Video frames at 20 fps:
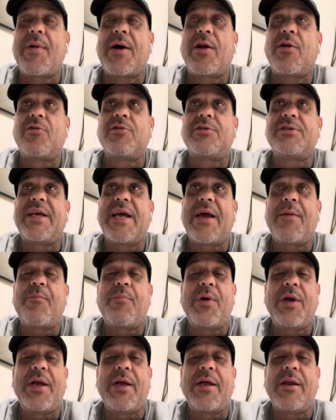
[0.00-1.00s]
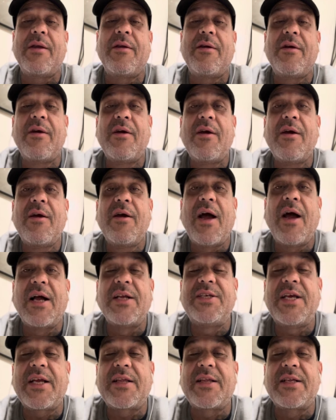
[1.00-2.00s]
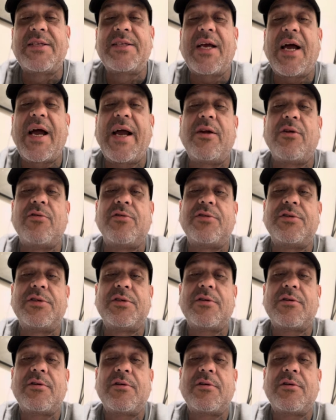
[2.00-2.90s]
I don't tap in. I check the titles.